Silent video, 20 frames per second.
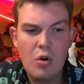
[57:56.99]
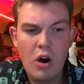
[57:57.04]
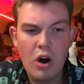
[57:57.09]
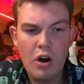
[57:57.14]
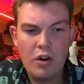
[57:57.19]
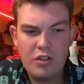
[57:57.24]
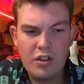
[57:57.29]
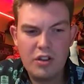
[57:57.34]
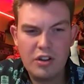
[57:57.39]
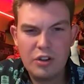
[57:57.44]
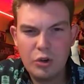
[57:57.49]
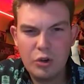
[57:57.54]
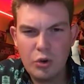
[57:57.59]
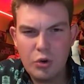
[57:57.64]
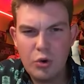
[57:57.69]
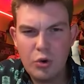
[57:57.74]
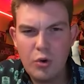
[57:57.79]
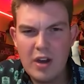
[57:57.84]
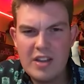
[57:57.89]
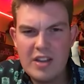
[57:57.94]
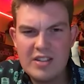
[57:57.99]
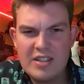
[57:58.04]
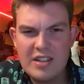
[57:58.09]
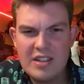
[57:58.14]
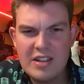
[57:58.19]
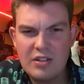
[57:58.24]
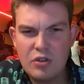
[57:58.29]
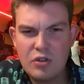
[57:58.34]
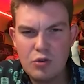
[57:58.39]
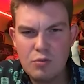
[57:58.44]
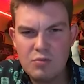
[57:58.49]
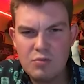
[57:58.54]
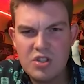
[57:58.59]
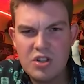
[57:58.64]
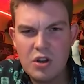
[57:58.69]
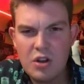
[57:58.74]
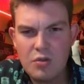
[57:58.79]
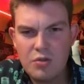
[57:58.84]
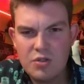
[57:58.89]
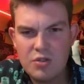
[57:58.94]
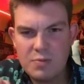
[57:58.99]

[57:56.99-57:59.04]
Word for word: are the little crazy tombstones,